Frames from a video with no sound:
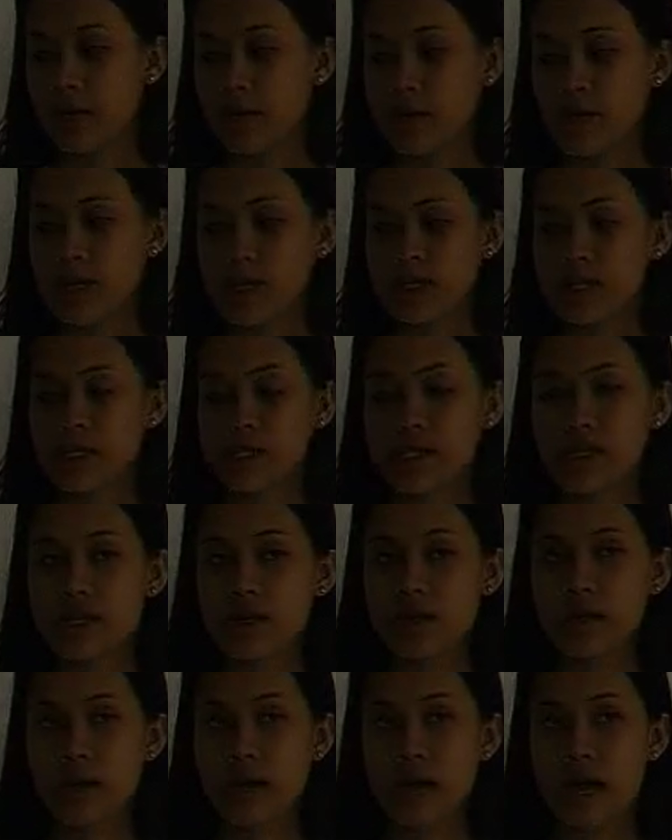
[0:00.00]
because
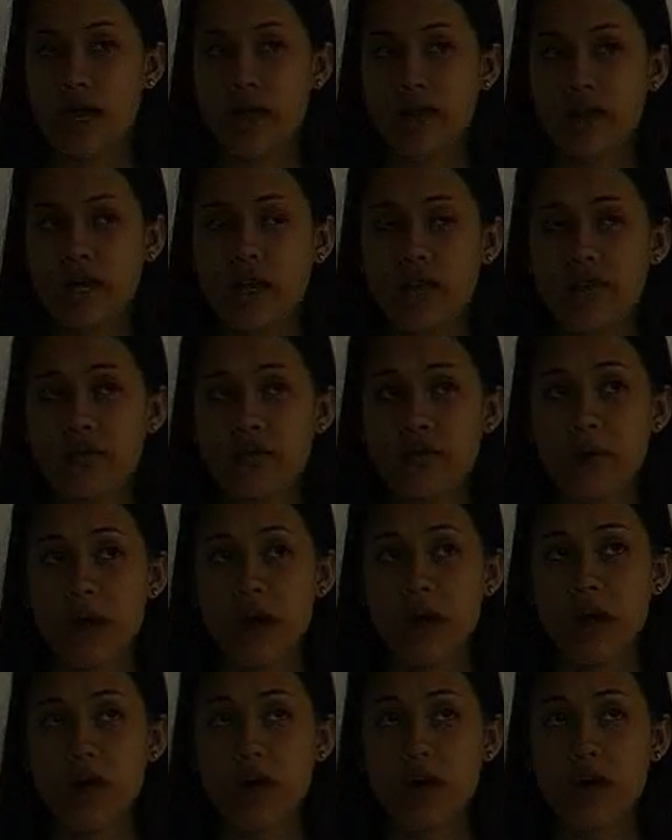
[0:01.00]
I think
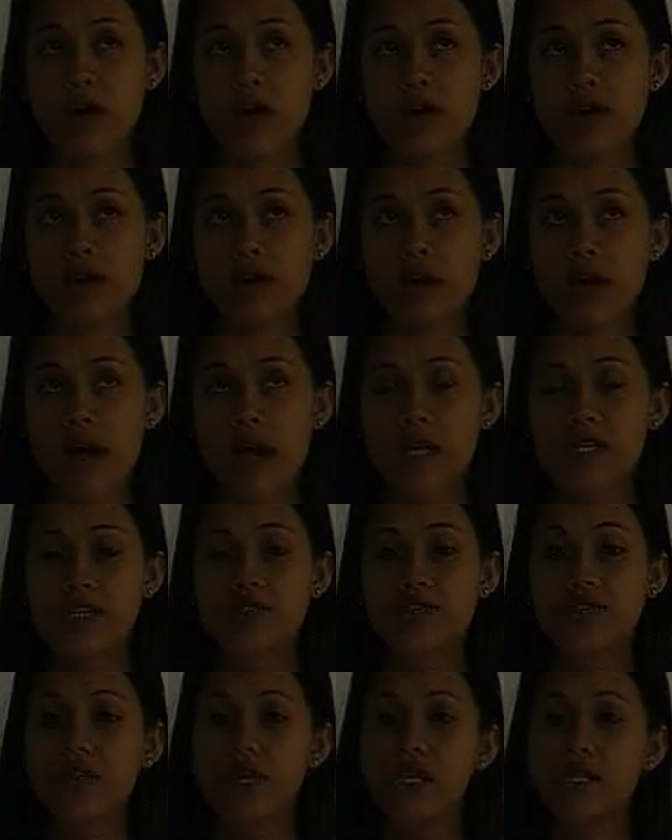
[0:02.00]
as
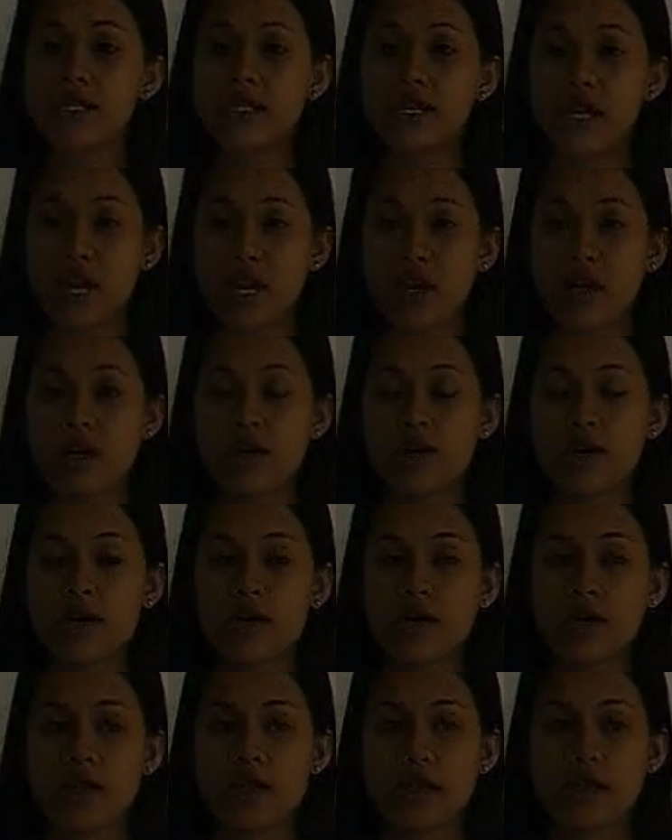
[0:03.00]
of this year,
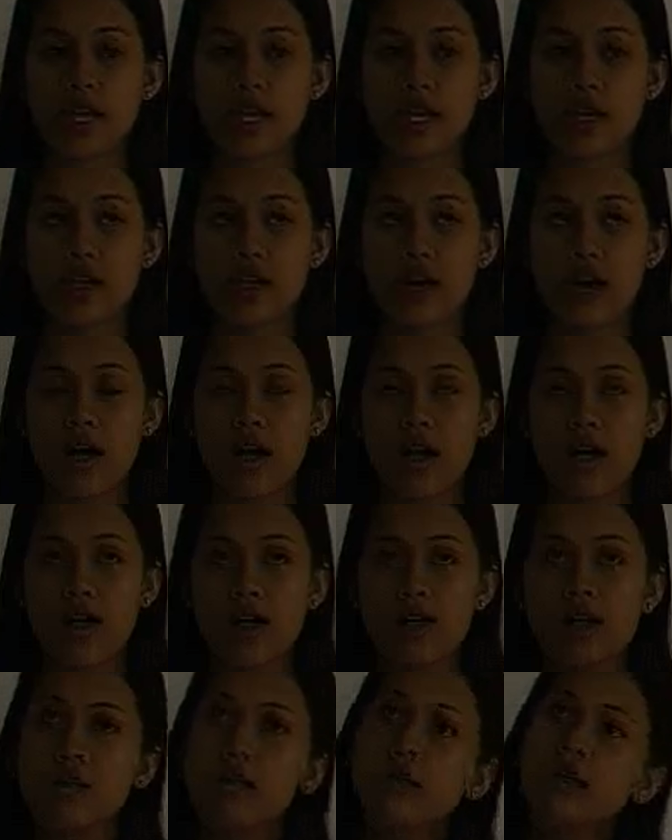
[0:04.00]

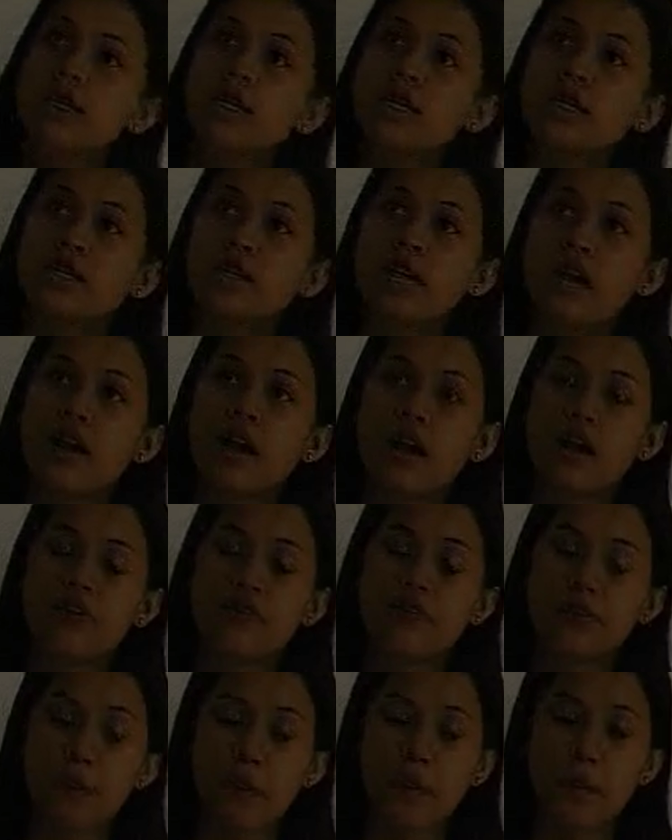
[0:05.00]
there
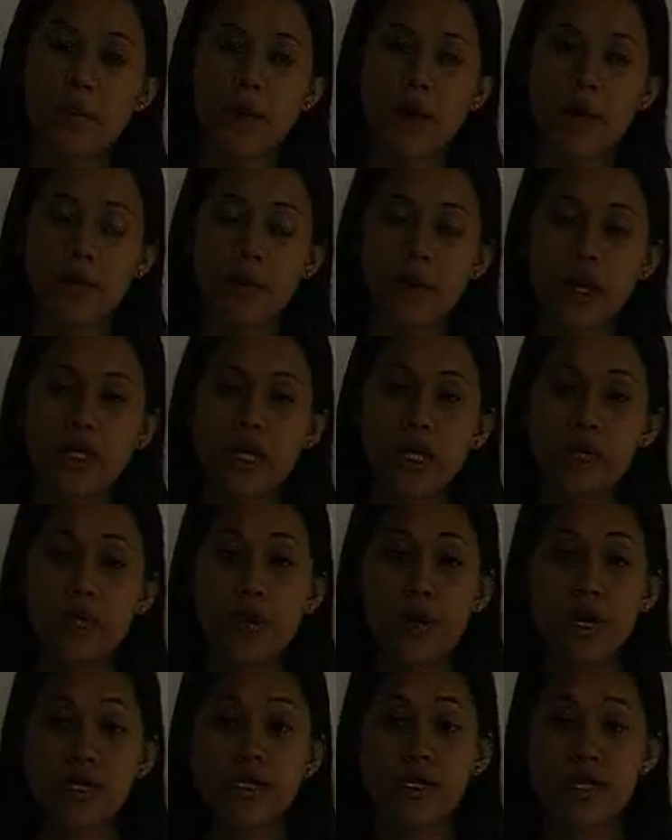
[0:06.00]
are
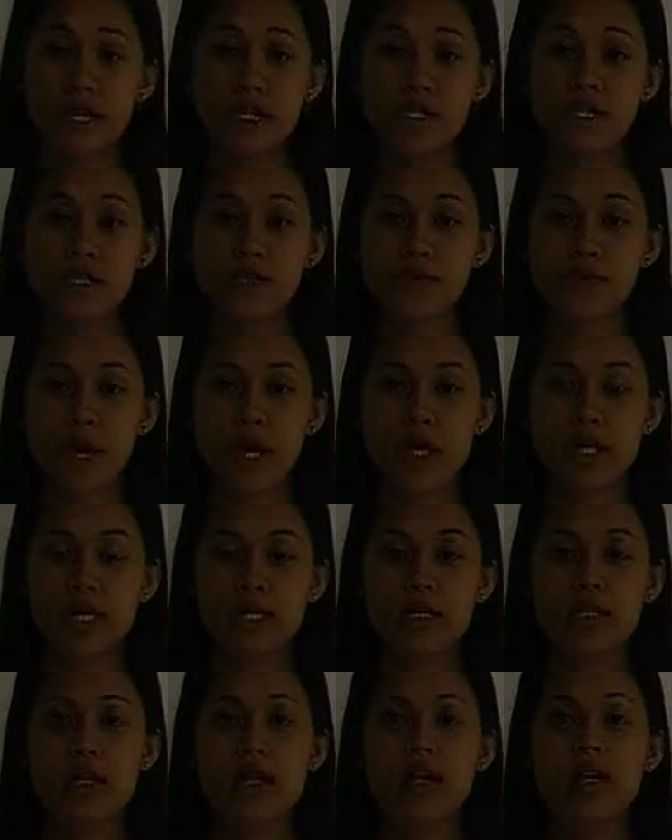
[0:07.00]
14.6
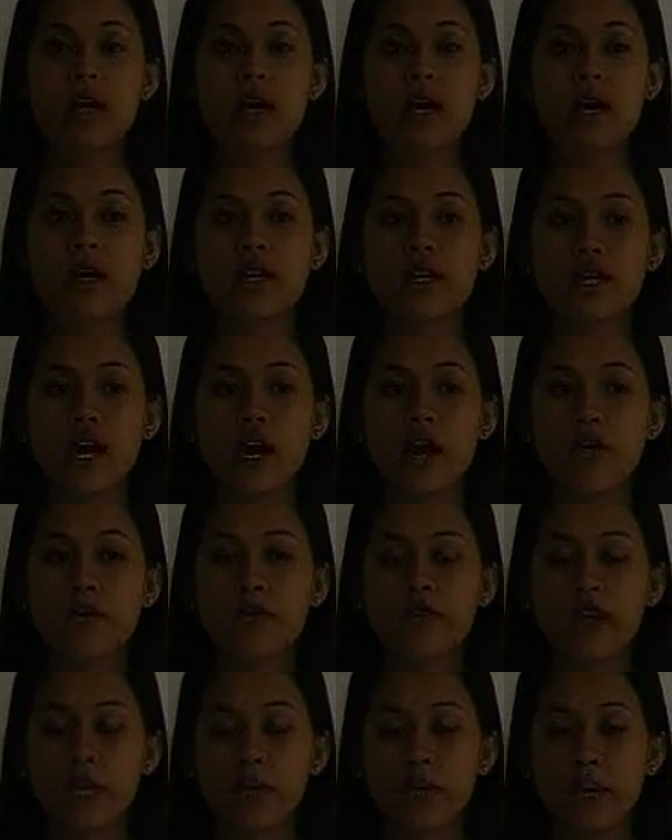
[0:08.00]
million young
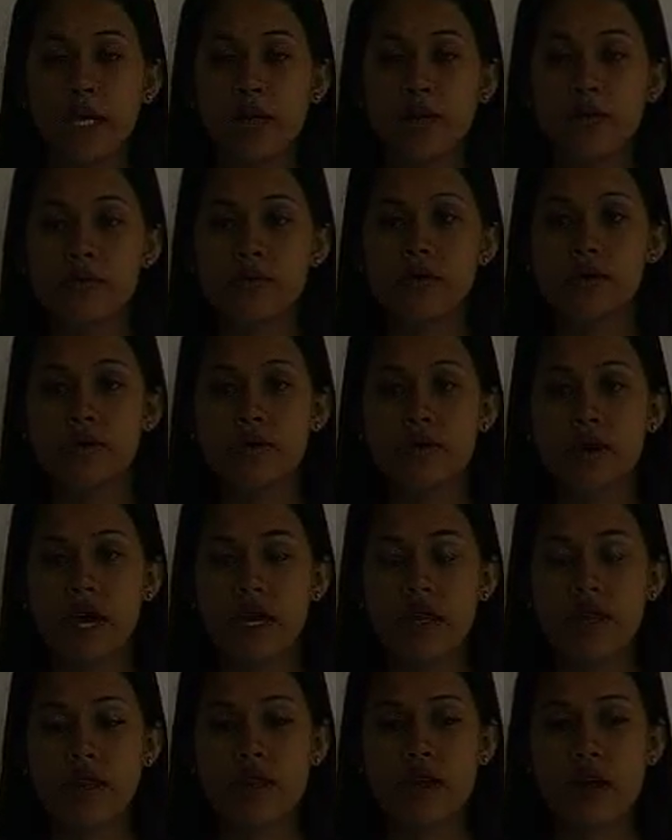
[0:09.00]
Filipinos who
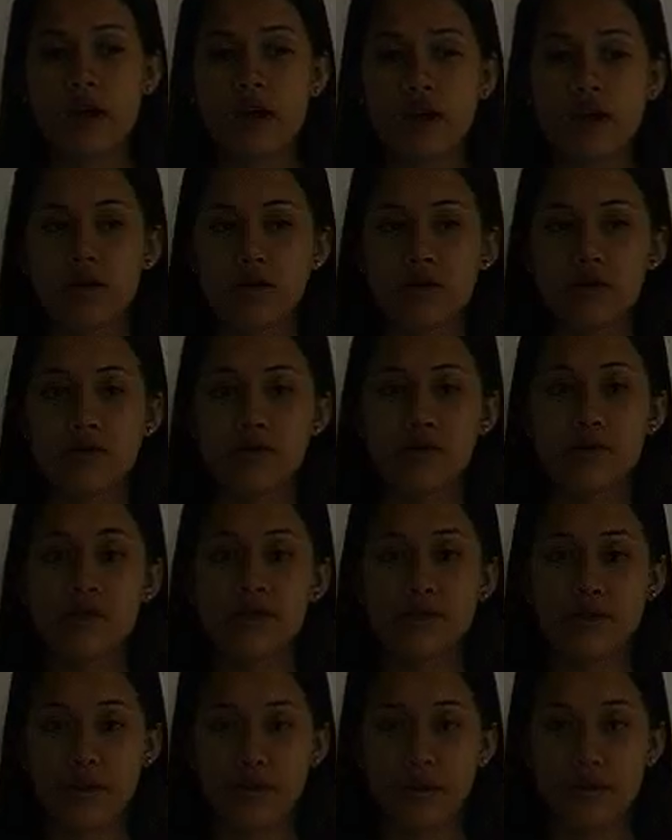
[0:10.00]
can't go to
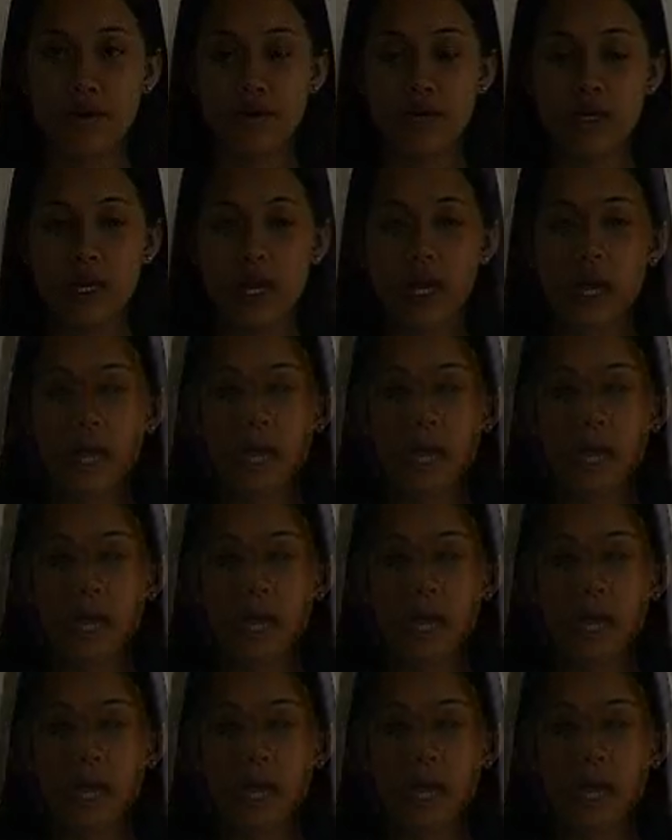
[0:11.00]
school.